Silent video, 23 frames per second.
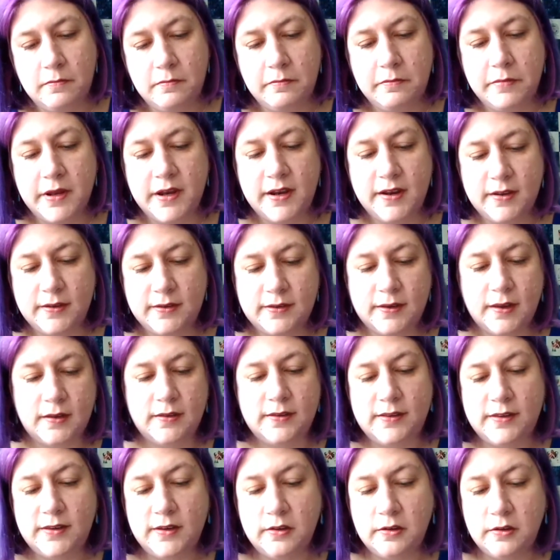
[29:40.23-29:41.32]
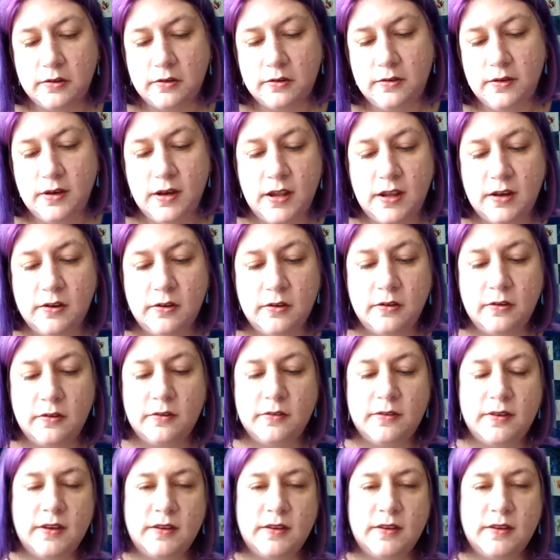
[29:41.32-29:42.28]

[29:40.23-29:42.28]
But it says silk, needles,